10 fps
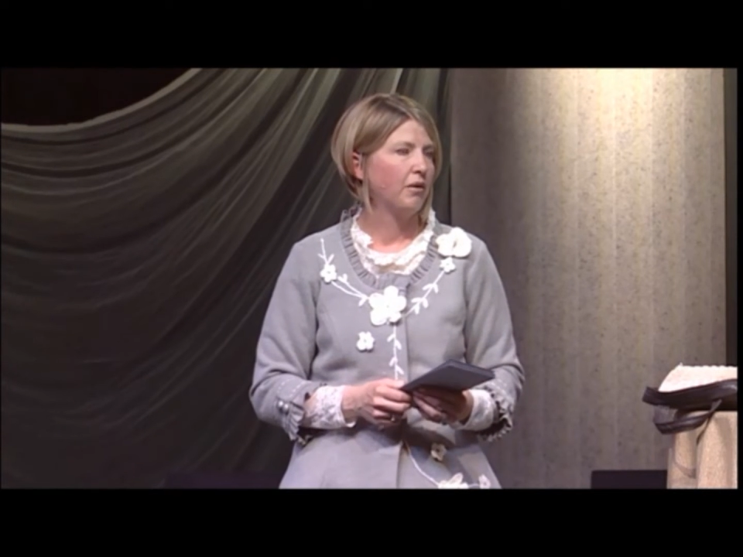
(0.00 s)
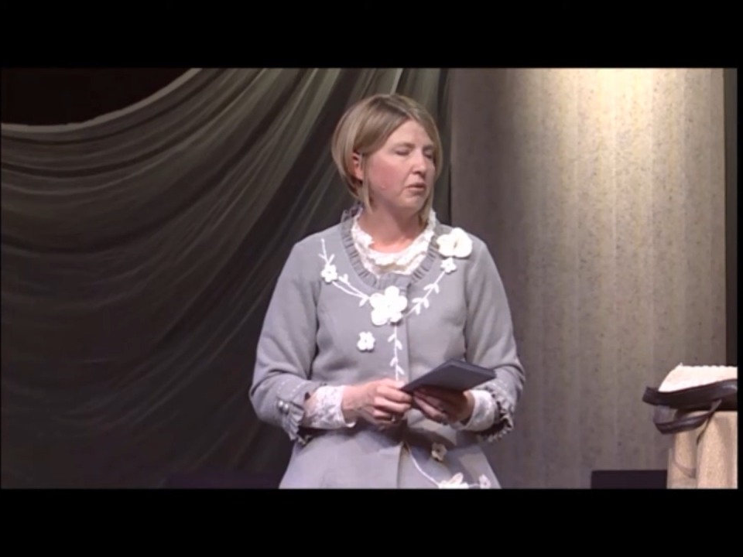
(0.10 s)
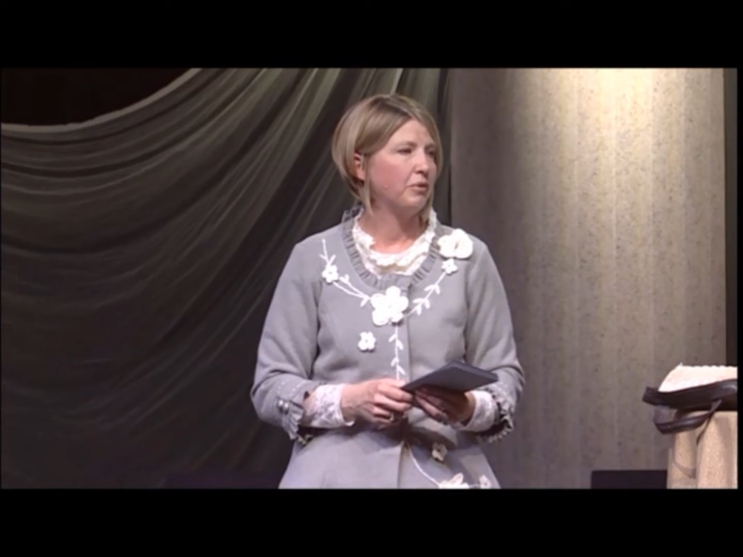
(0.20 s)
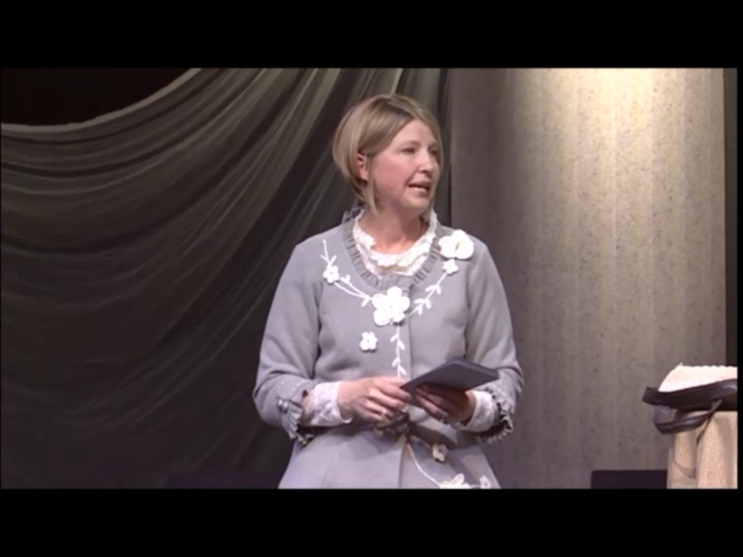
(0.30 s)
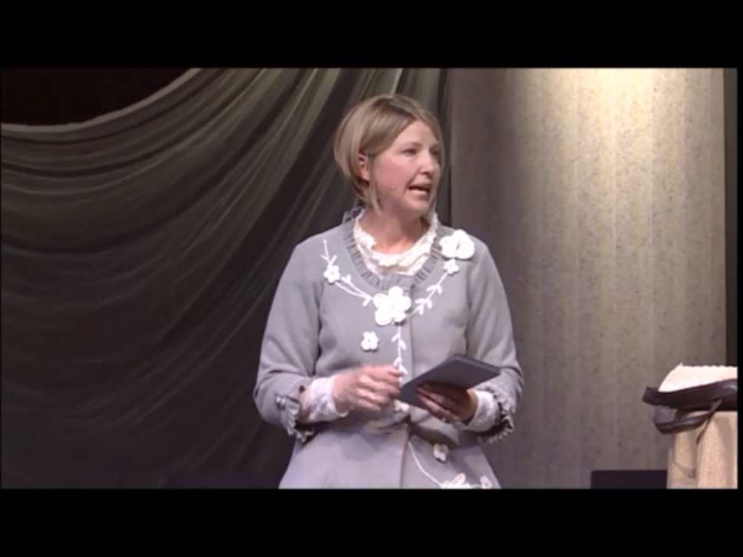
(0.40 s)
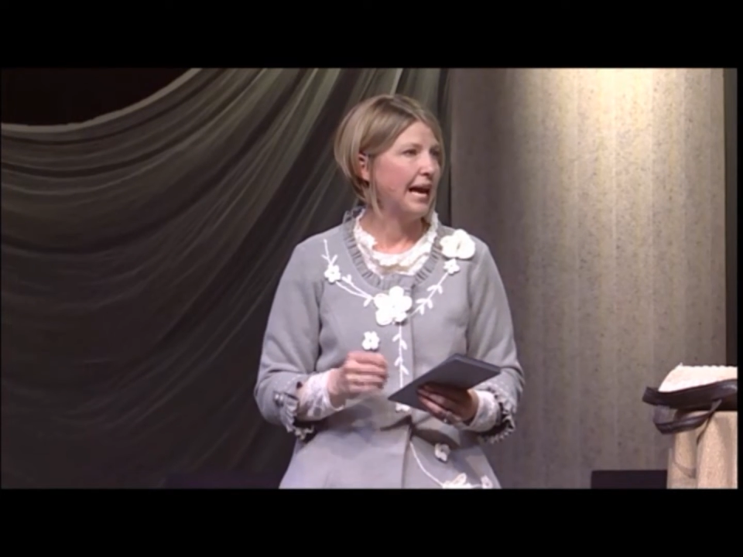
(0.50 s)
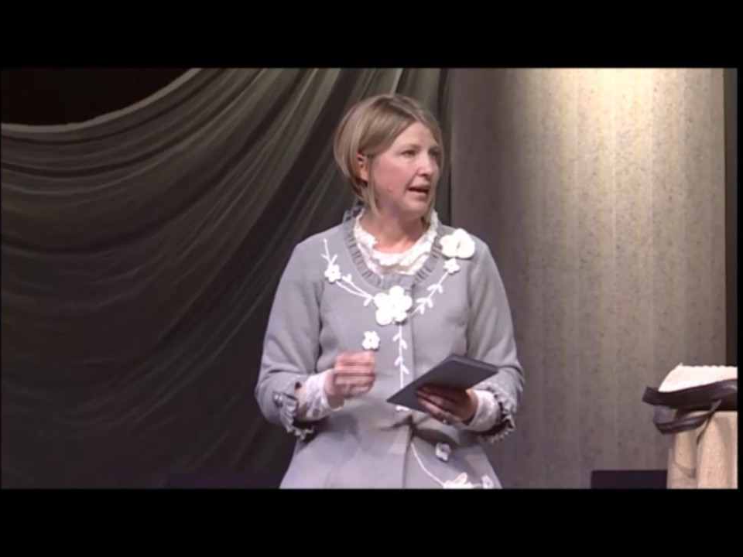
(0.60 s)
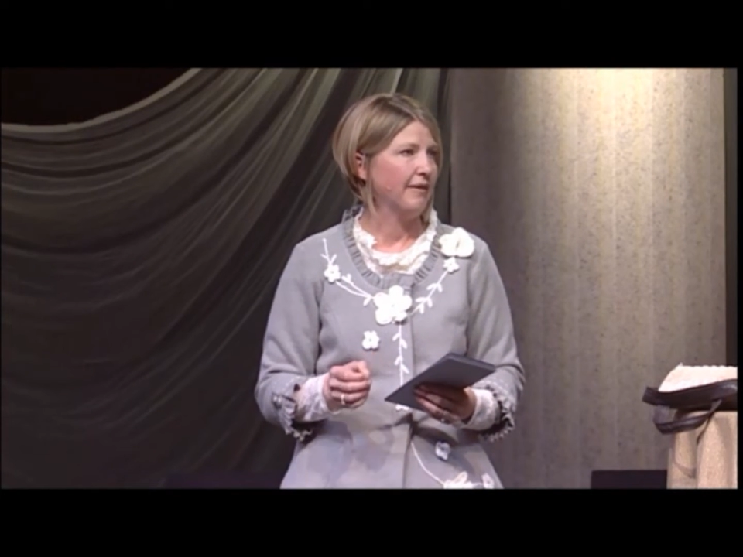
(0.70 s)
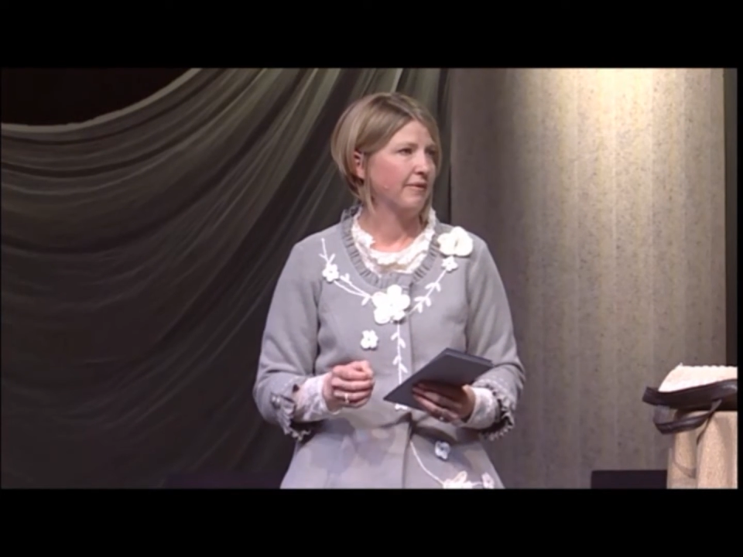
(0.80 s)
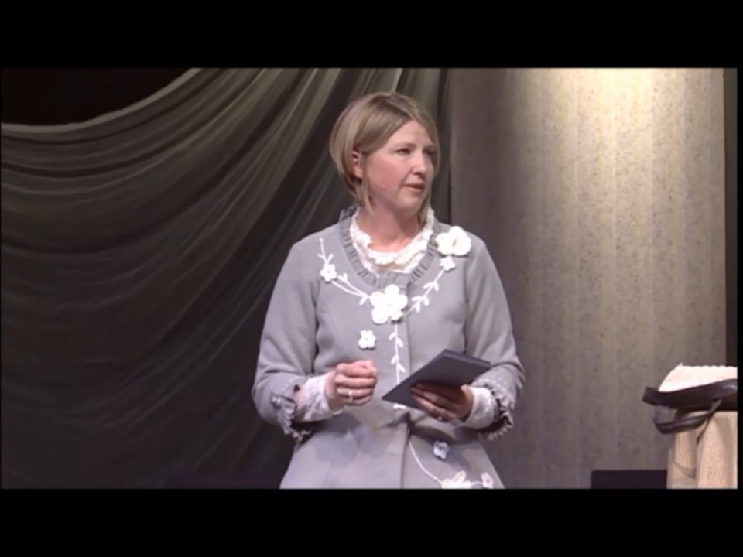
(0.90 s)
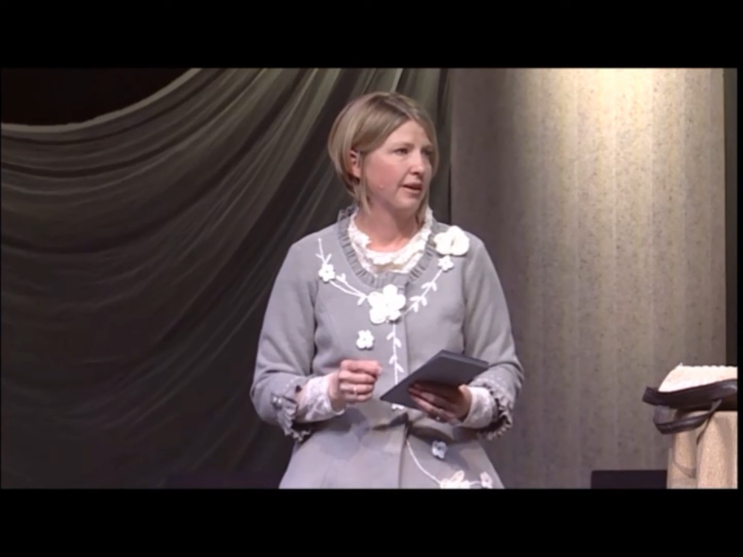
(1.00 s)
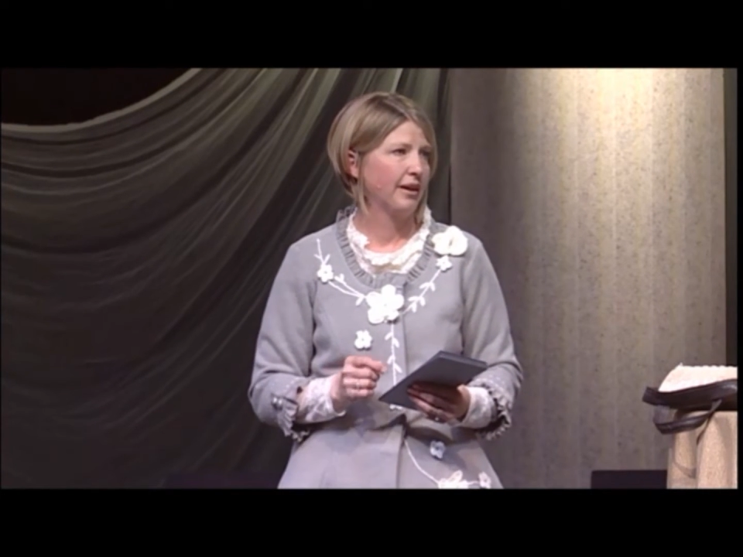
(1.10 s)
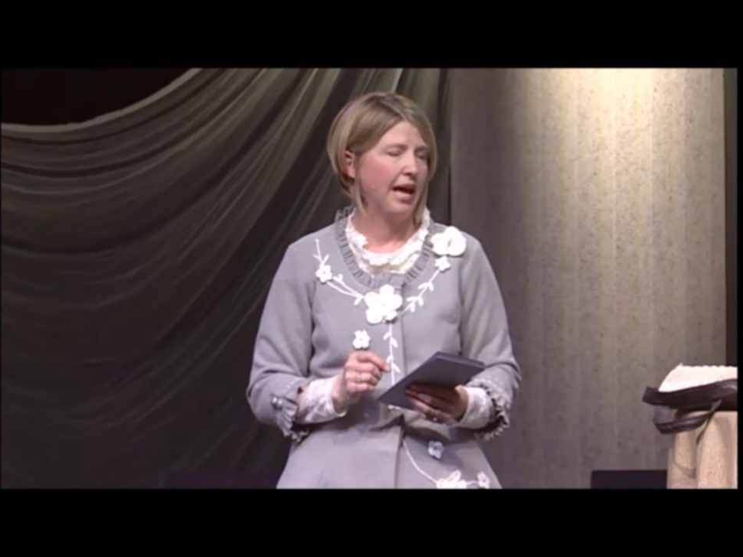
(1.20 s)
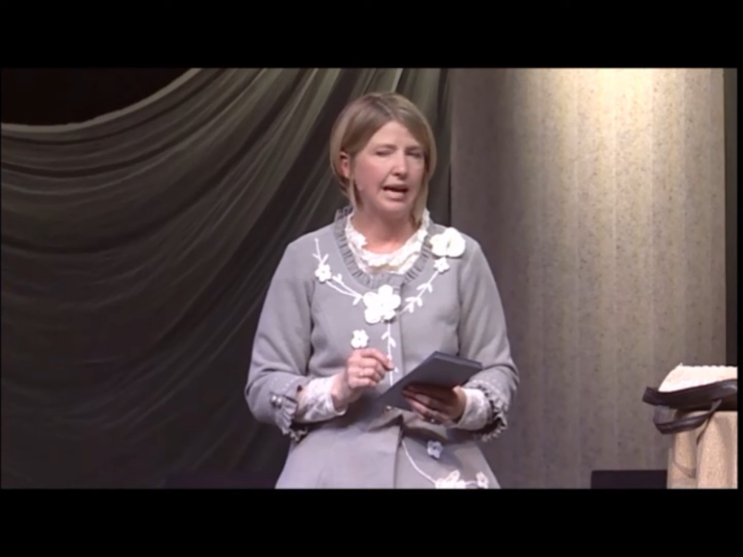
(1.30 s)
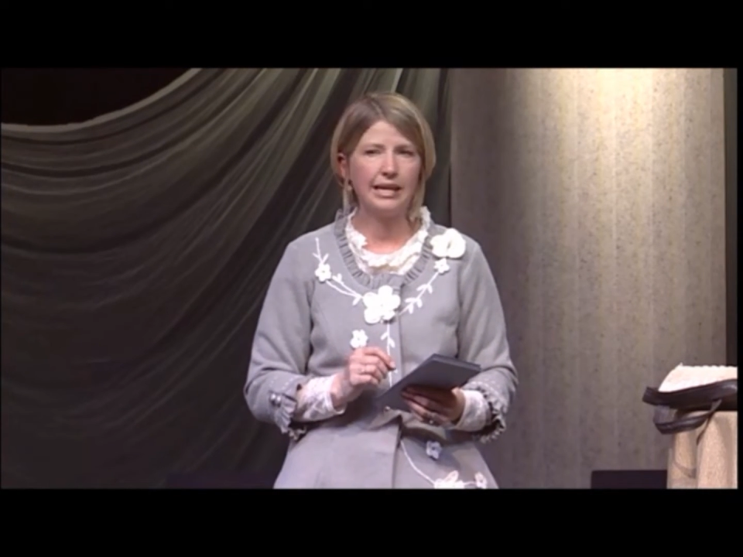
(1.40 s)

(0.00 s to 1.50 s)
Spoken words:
We gave and